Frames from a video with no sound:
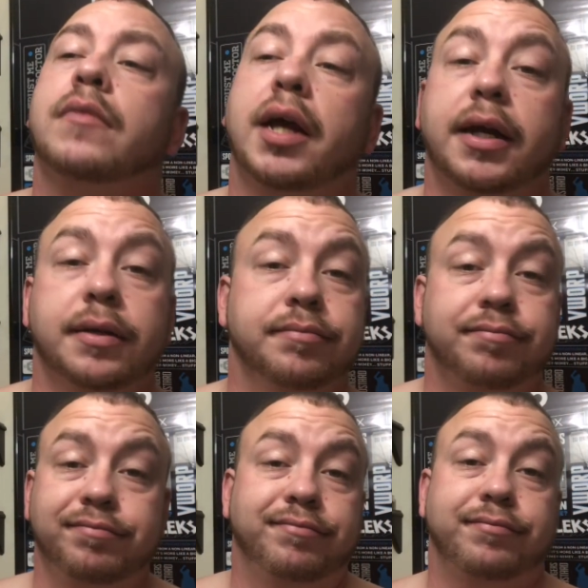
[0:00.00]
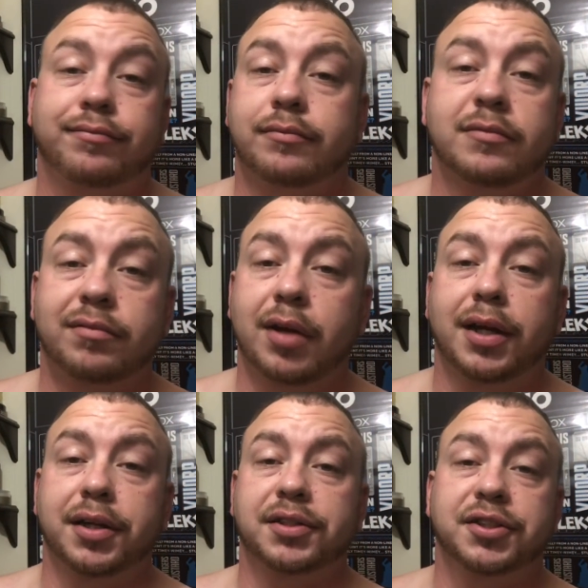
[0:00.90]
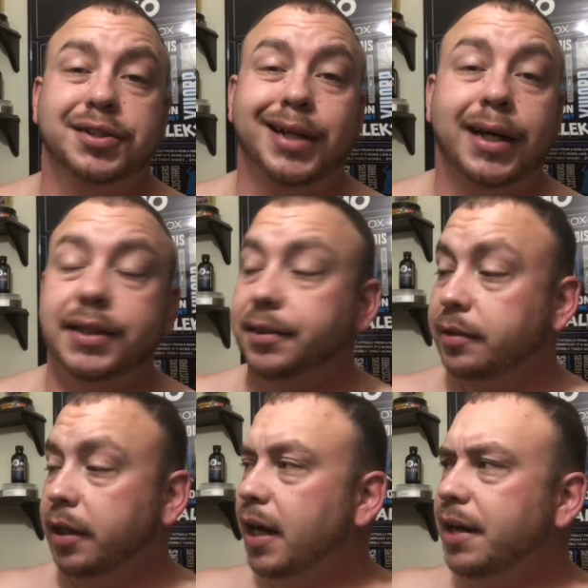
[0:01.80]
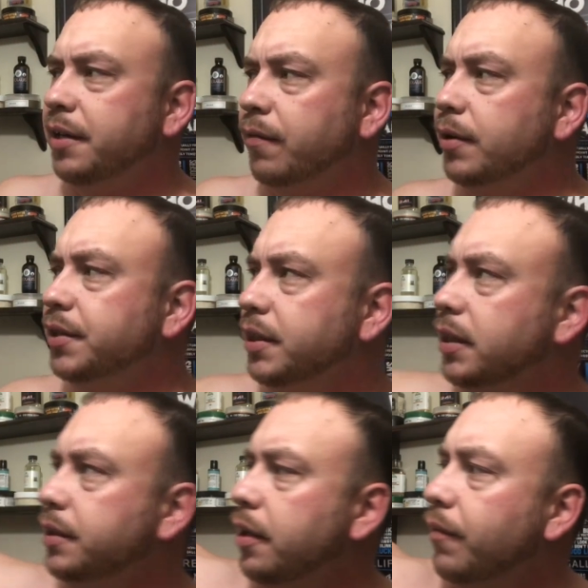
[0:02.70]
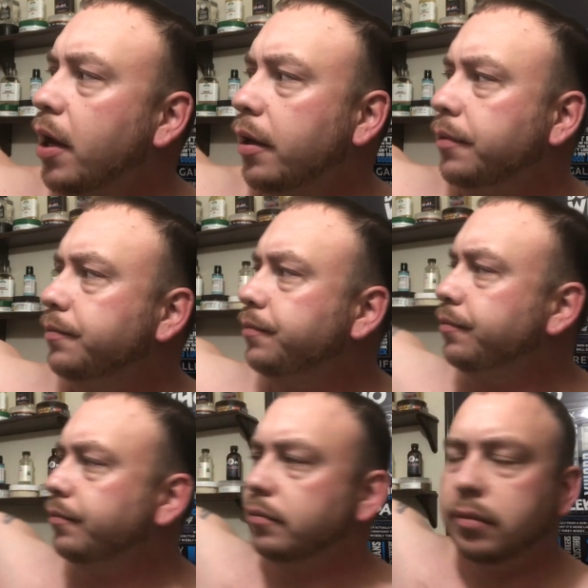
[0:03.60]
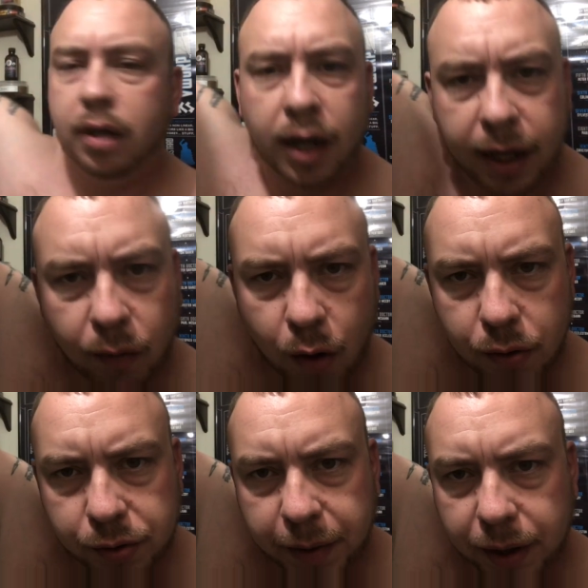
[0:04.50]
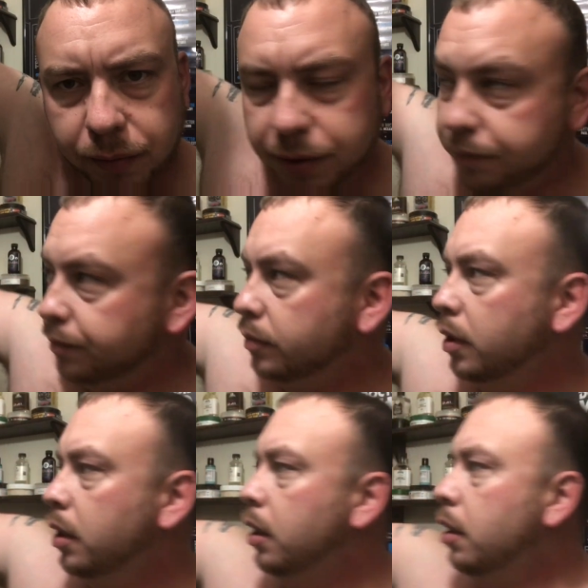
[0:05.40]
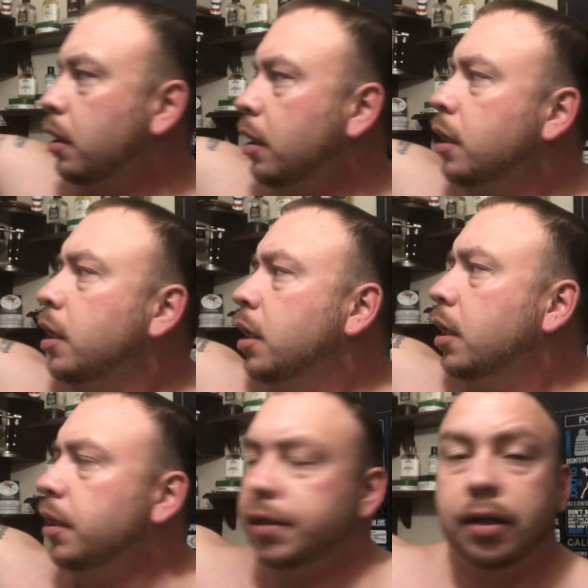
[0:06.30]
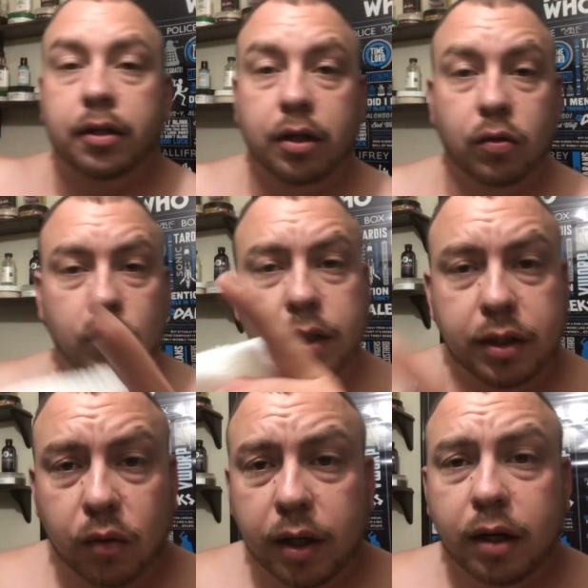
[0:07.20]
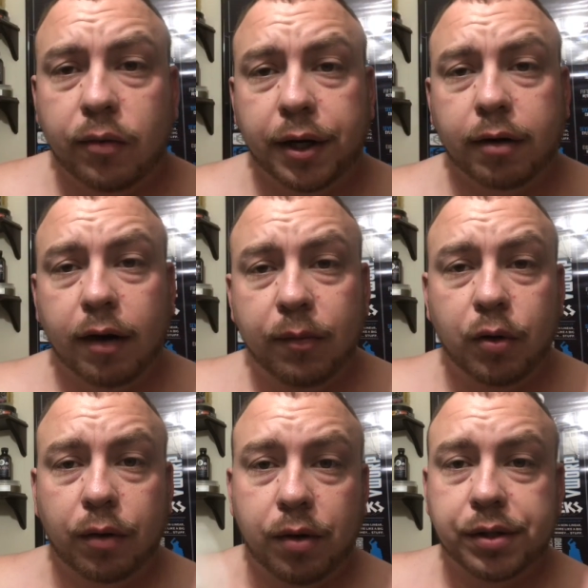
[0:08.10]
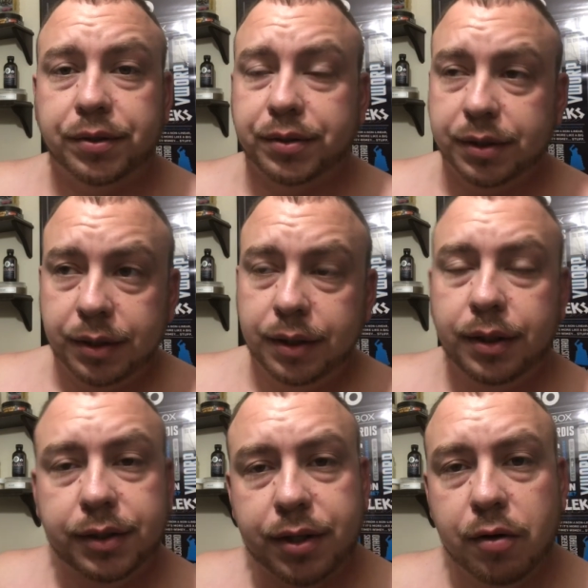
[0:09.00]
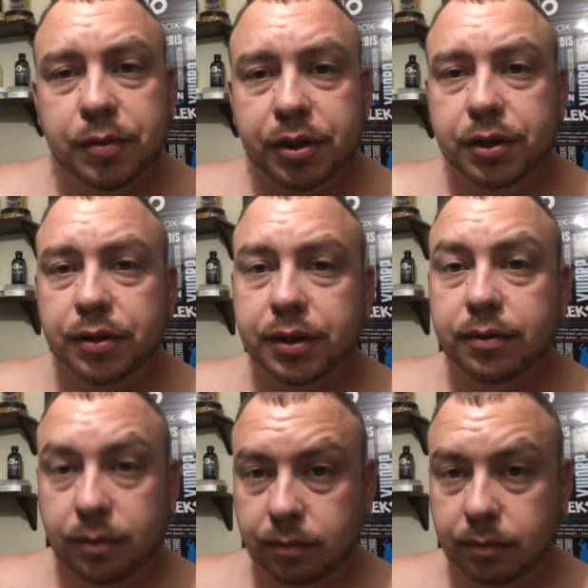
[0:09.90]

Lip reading: And it's just nice. They got different scents. I got a rose petal one. It's gonna go really well when I grab one of Russell's soaps and use it.